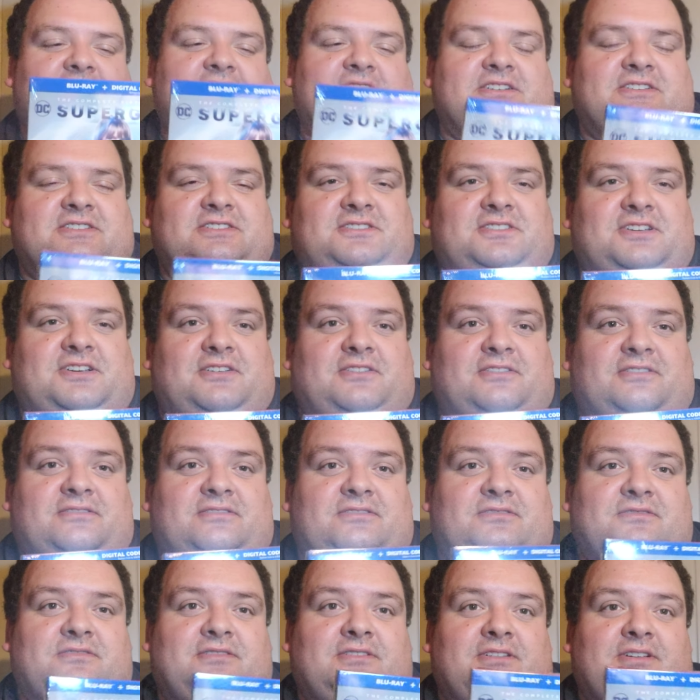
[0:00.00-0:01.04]
So,
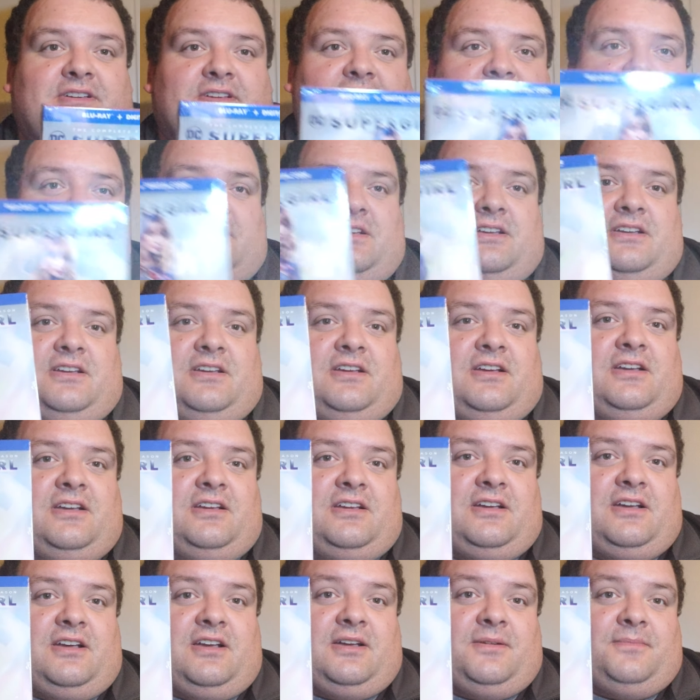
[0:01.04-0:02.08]

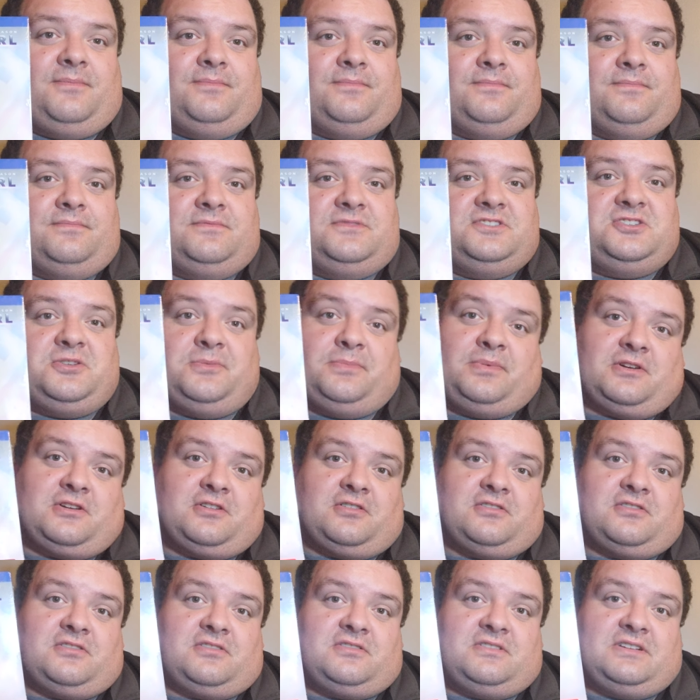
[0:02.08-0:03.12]

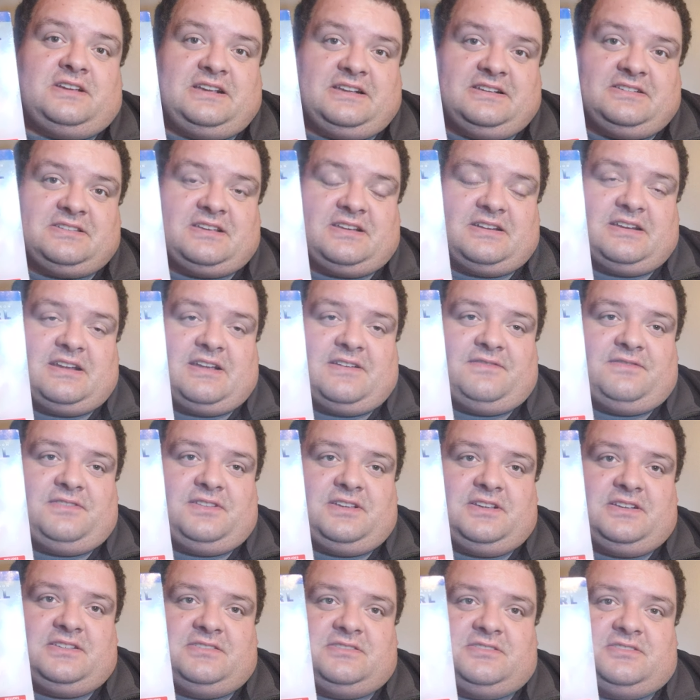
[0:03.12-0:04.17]
Supergirl is on
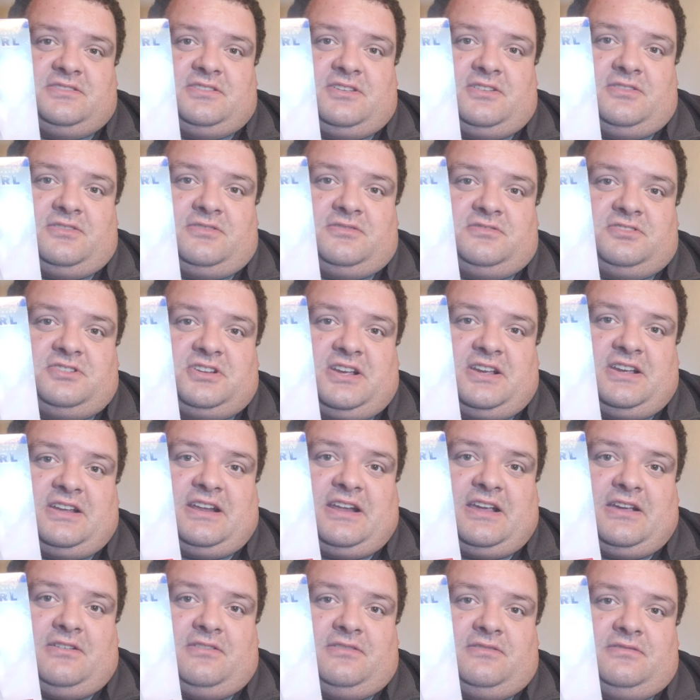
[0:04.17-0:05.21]
Netflix, so check it
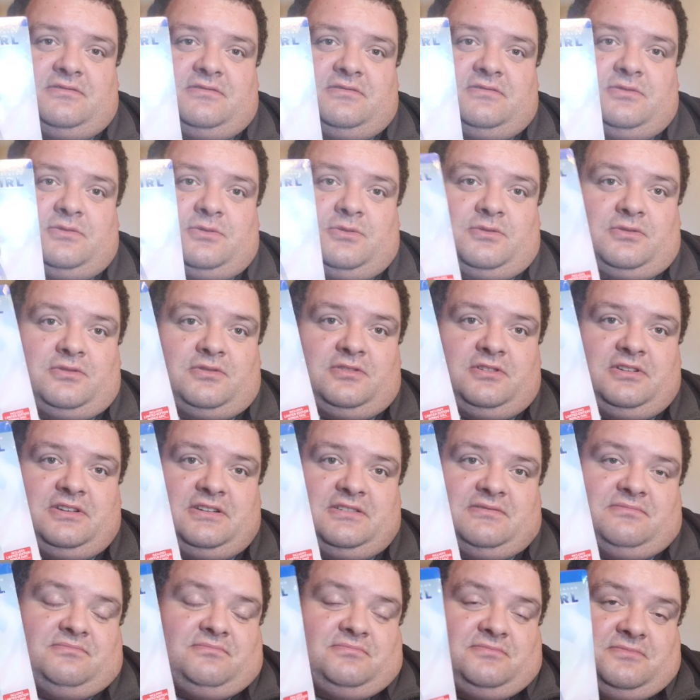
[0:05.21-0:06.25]
out. Or you
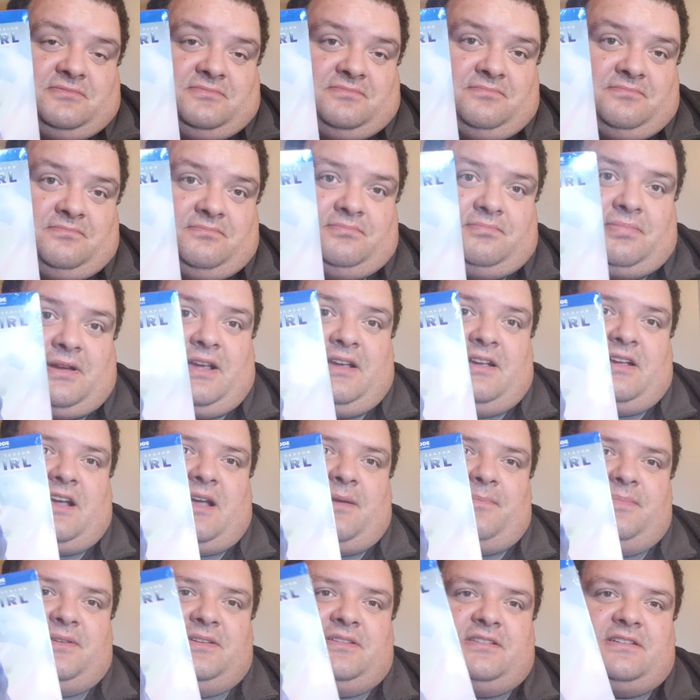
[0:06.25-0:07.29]
can buy a
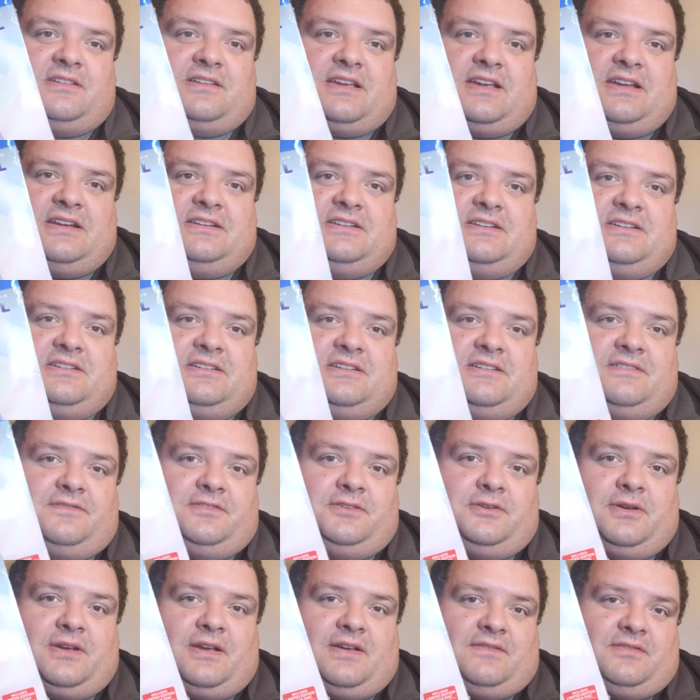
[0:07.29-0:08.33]
copy like I did if
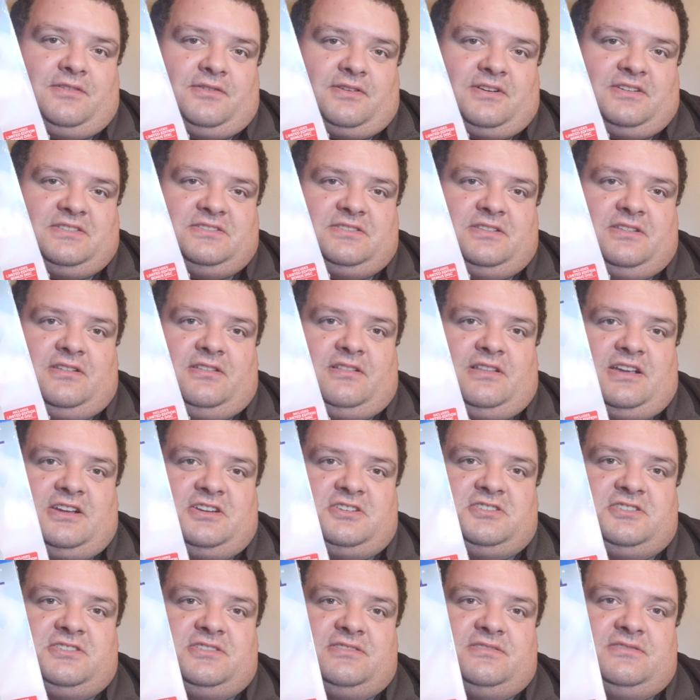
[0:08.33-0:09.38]
you have the rest of the
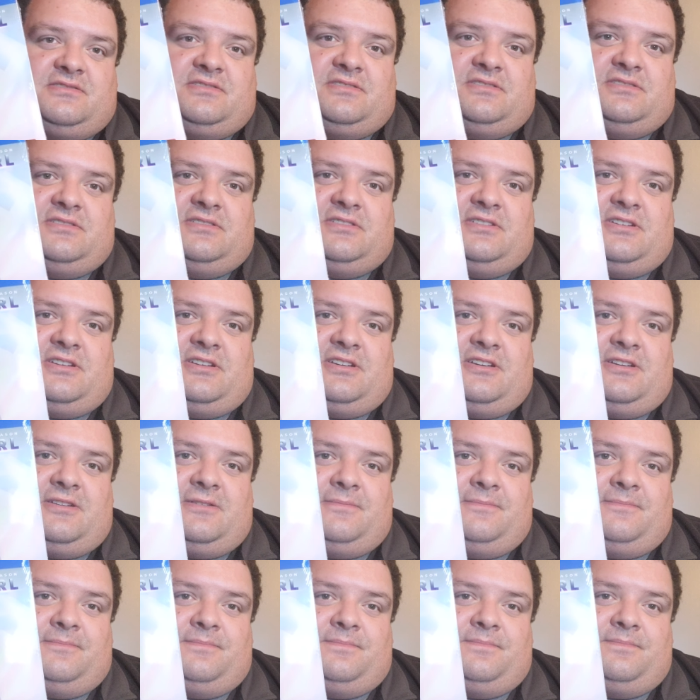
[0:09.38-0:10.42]
collection.
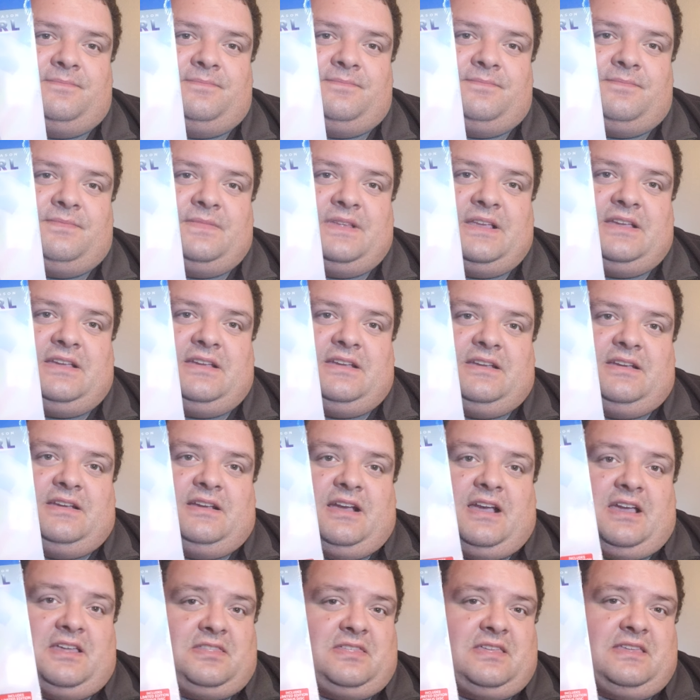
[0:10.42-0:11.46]

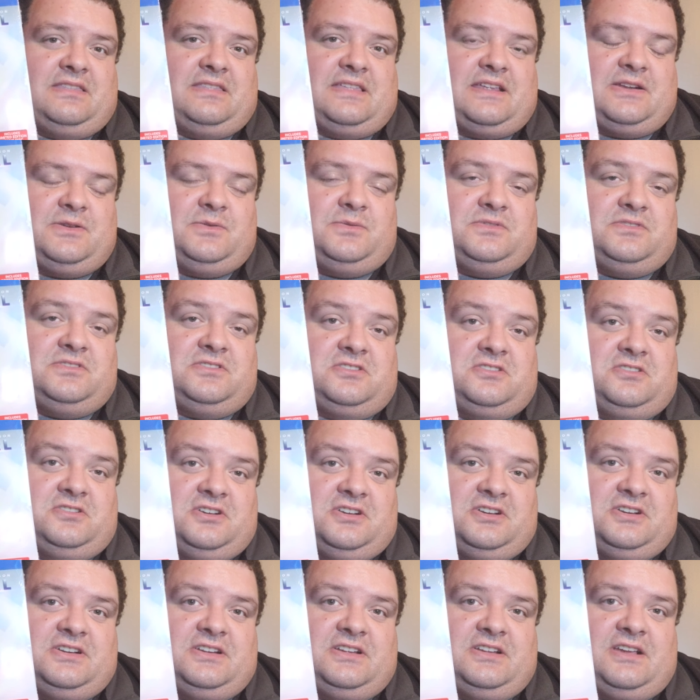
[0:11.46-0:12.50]
I think that it was
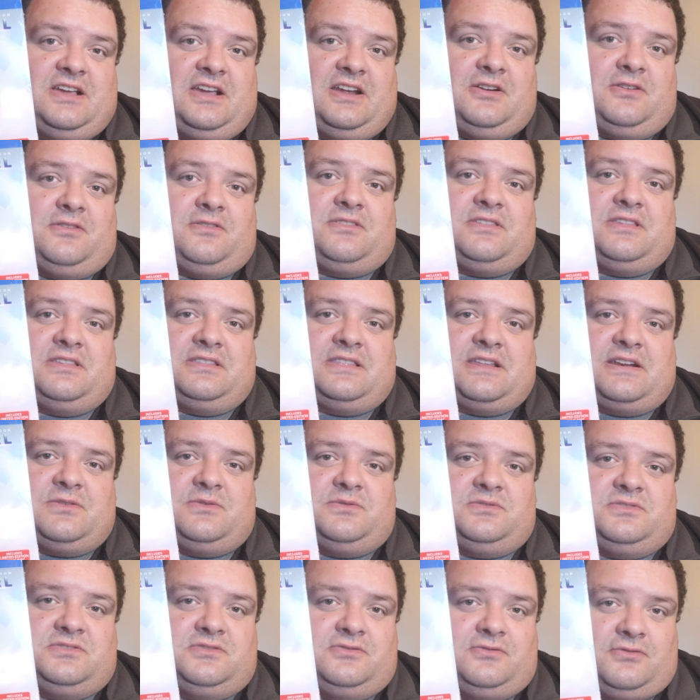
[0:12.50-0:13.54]
good. I don't think that it
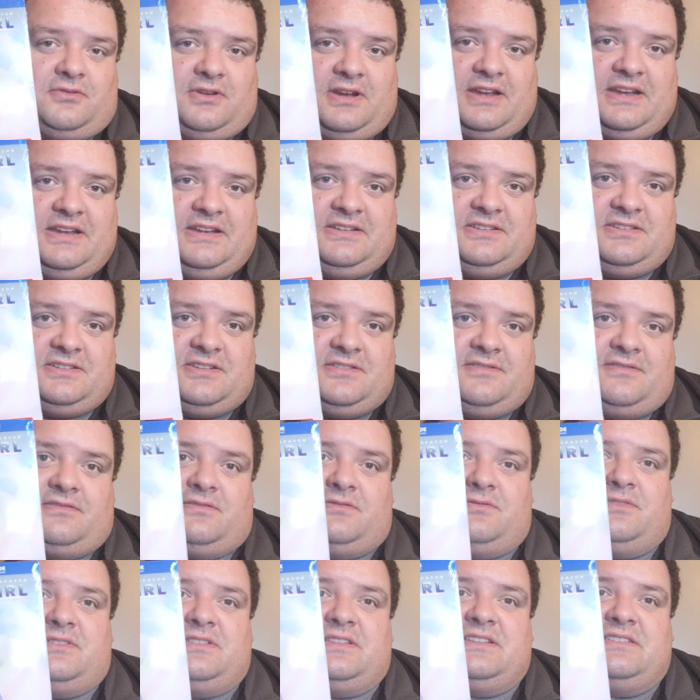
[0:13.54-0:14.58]
was great,
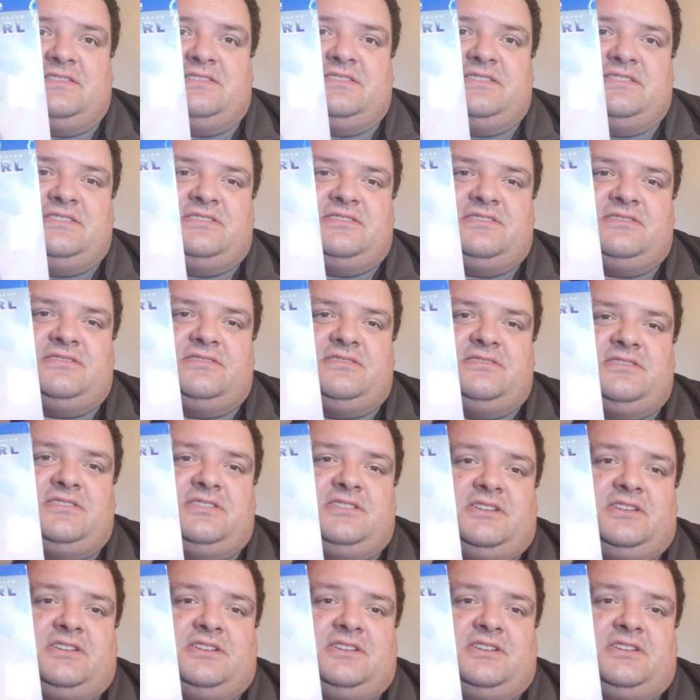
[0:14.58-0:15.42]
with this season.